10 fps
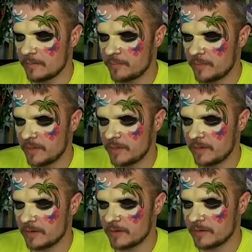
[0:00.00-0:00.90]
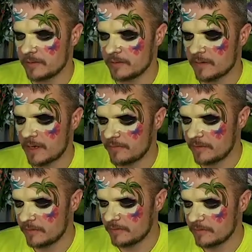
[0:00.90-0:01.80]
Pina
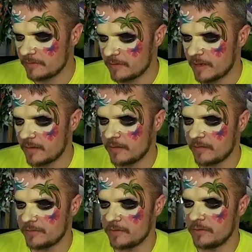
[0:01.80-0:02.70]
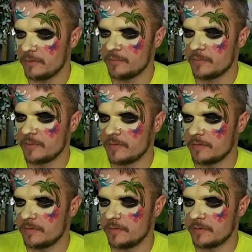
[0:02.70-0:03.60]
Cava said, how often
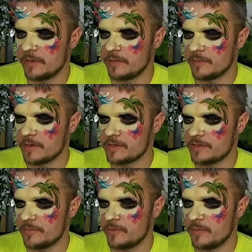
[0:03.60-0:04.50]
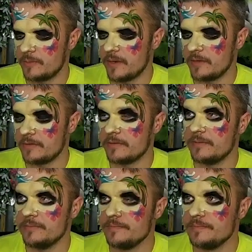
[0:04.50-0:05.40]
do you clean your brushes in between
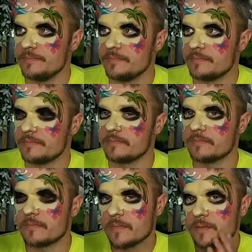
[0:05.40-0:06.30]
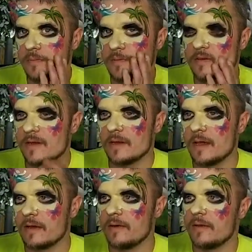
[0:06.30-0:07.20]
paints? It's got
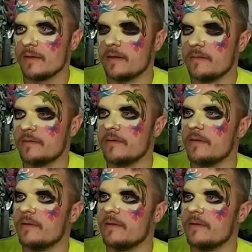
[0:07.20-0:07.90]
alcohol in it, so.